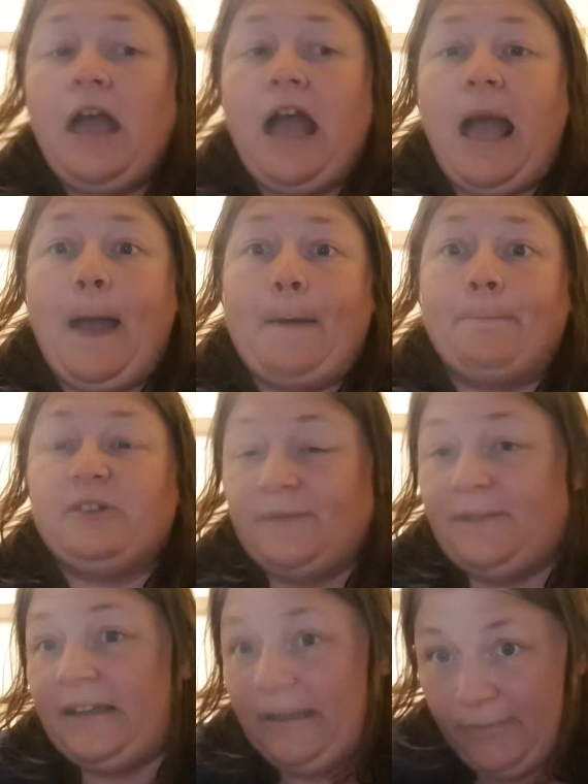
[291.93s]
and
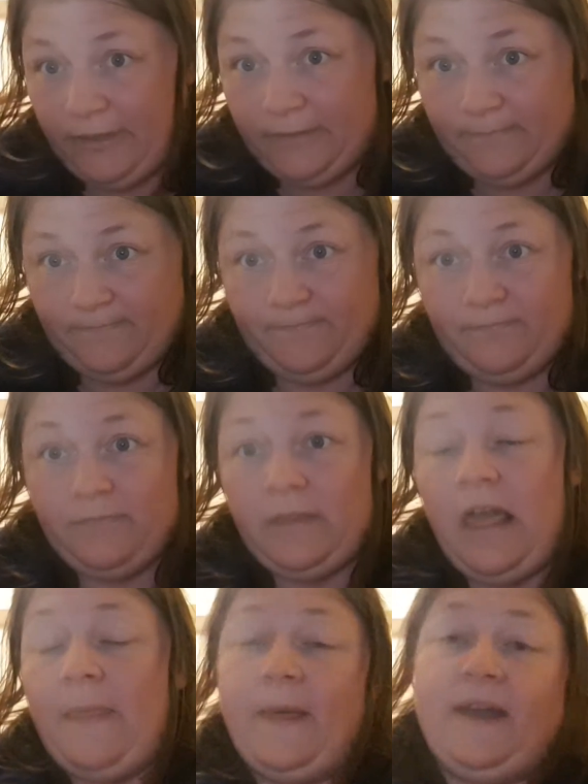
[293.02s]
severely beaten.
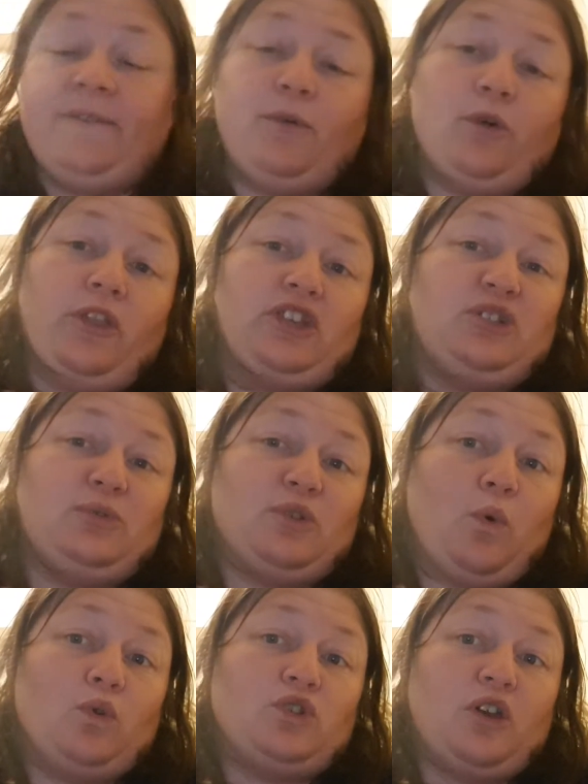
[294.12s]
They thought that she was
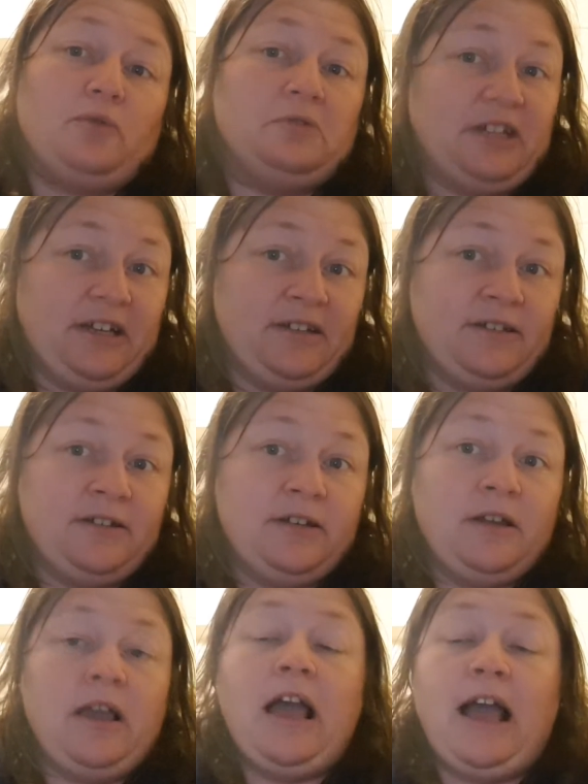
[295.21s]
also dead.
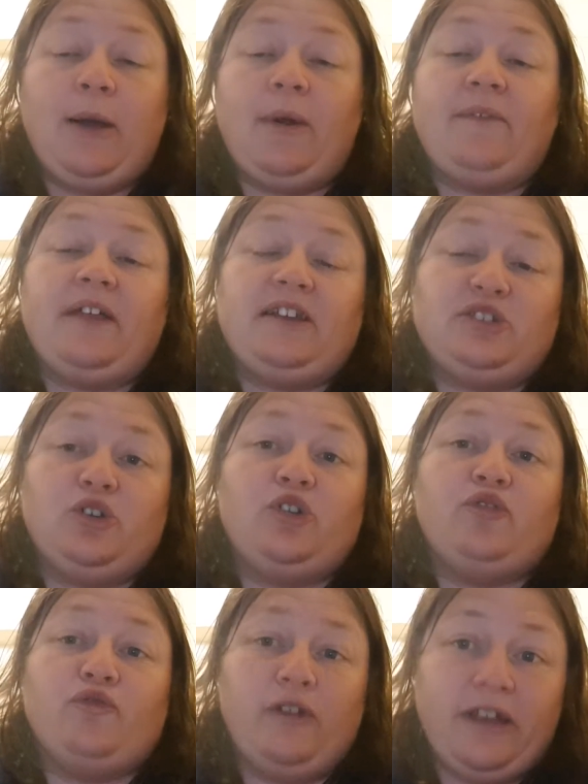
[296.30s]
However, they
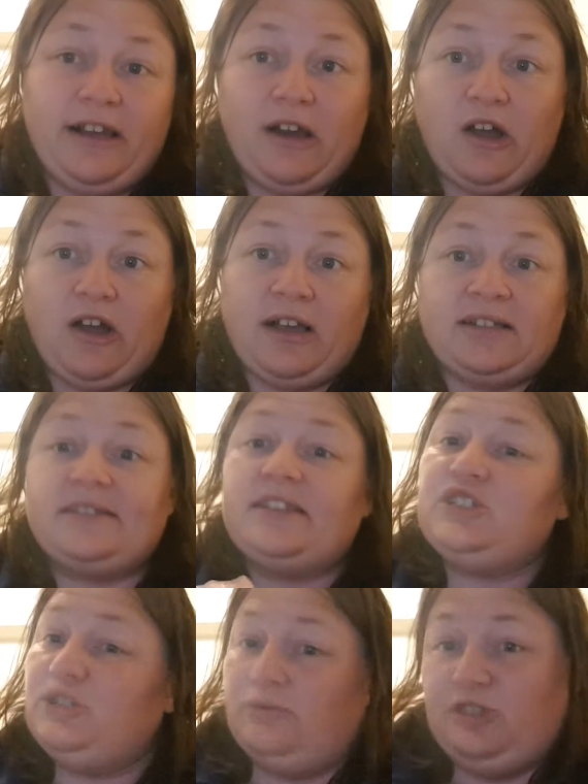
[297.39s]
soon realised that
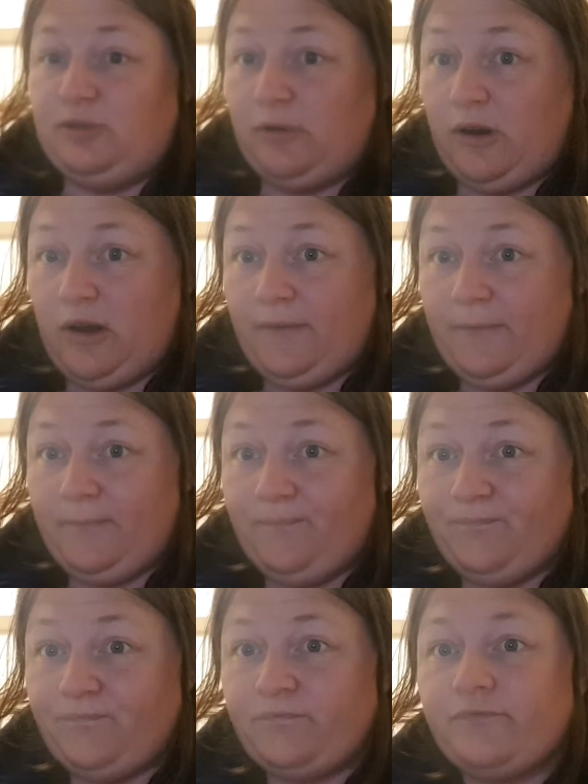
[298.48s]
she was still alive.
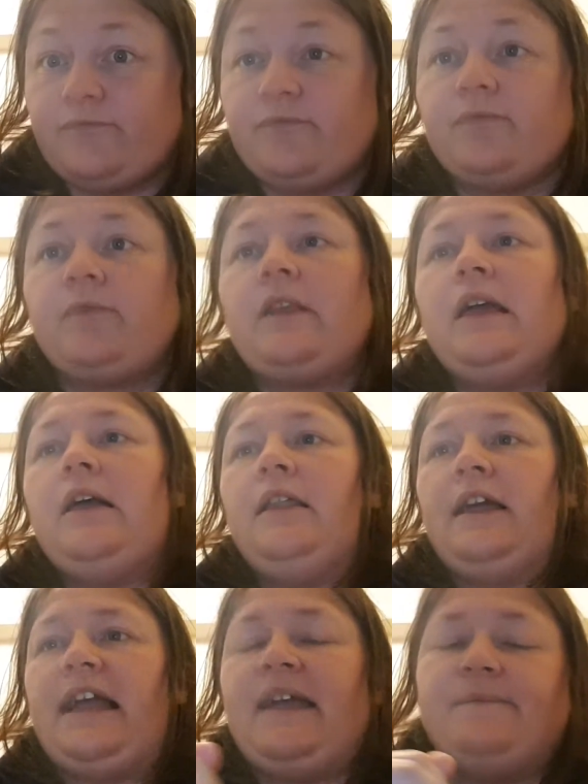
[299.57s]

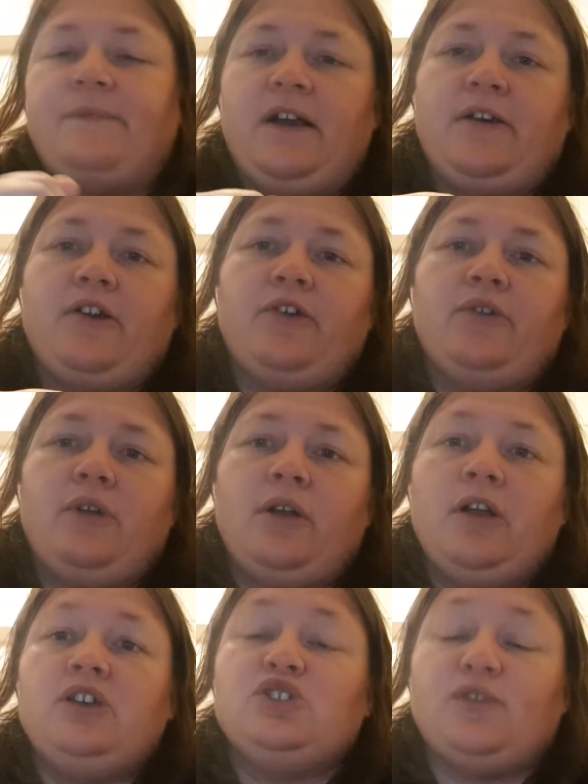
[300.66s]
Anne Farrow
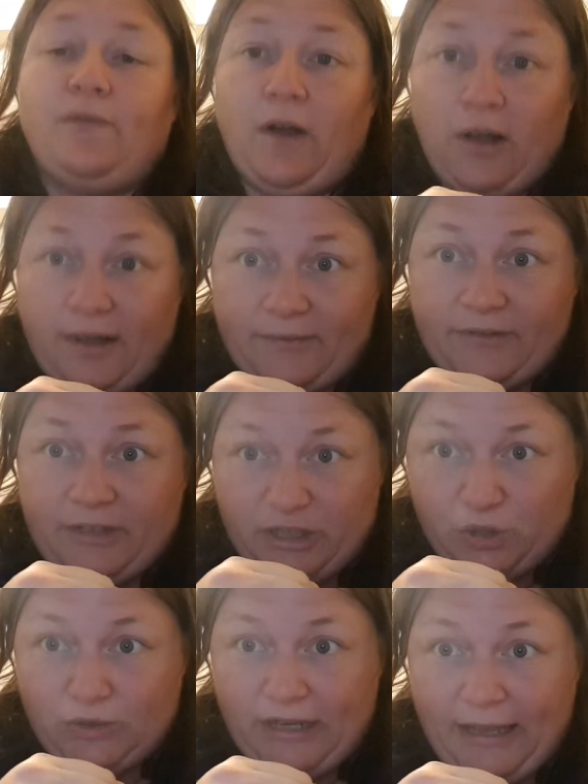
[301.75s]
survived the
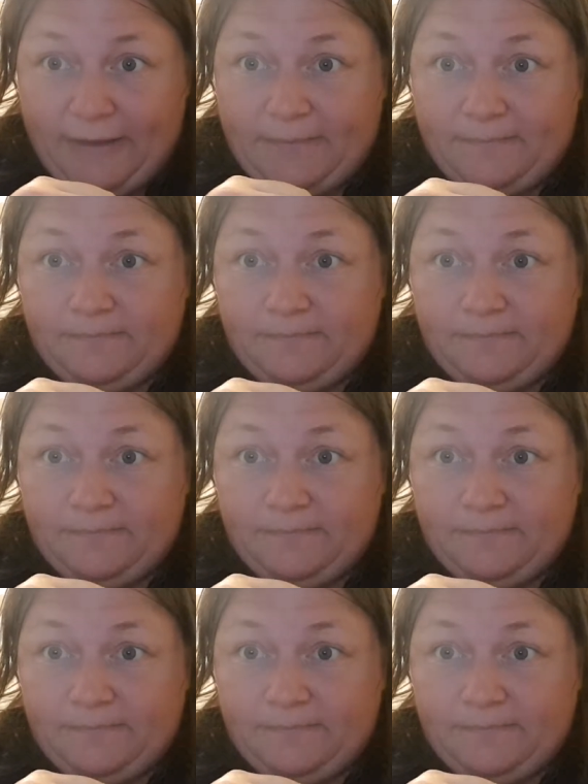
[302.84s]
initial attack